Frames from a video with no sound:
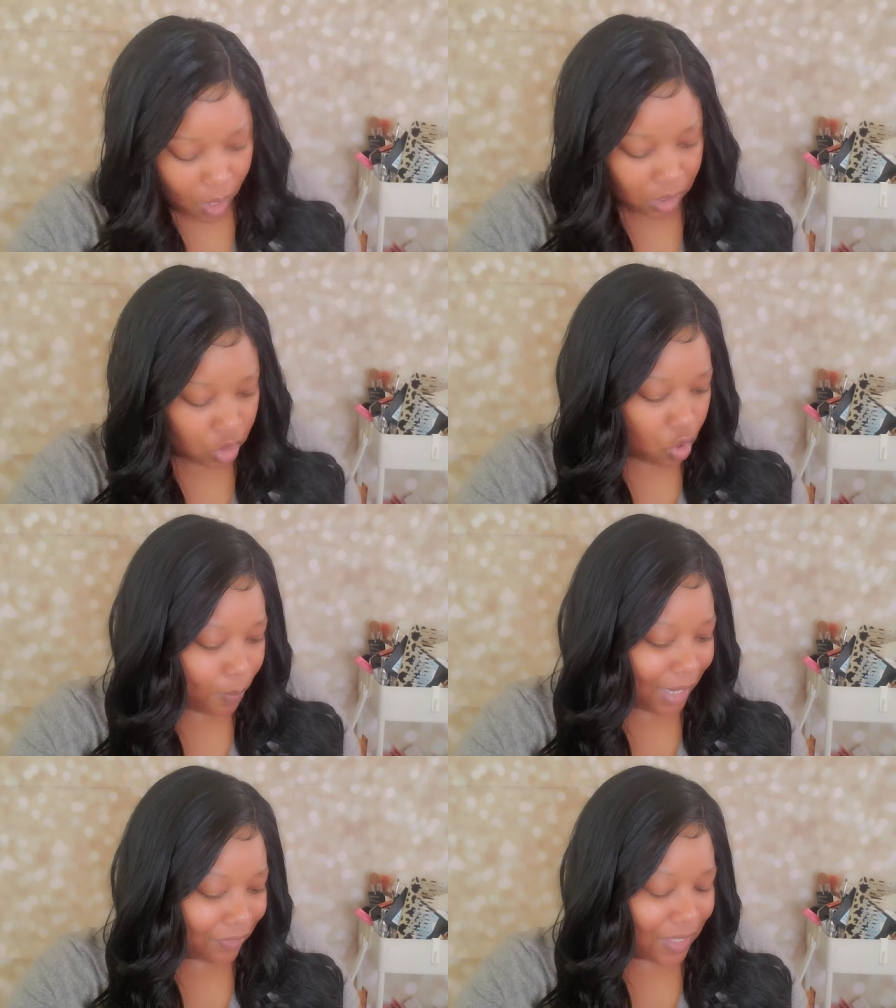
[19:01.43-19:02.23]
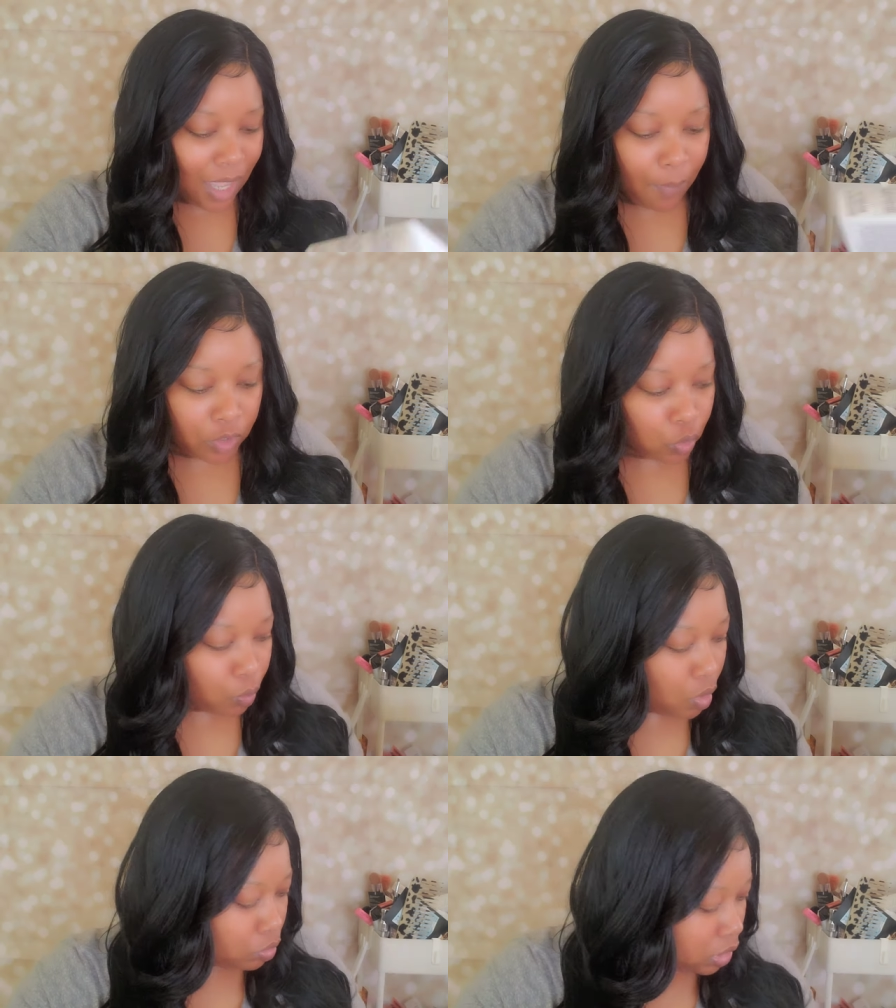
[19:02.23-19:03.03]
a while ago, but I think I bought the
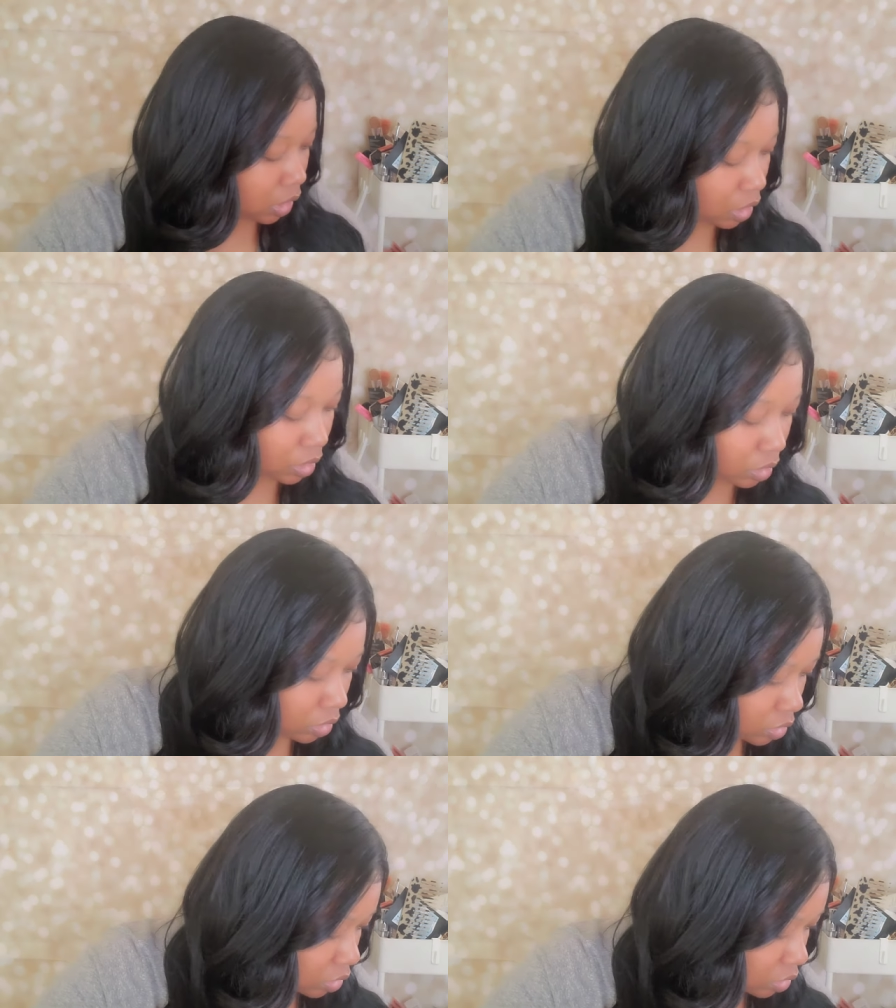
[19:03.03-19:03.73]
wrong thing.